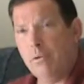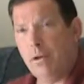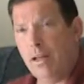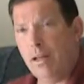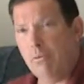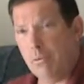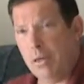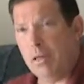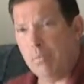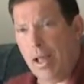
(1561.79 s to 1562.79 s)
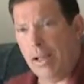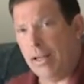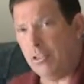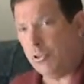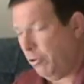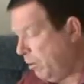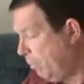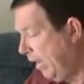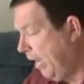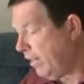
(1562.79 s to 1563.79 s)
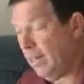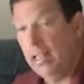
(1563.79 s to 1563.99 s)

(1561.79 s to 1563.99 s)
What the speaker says: when we come back and I show you a plan that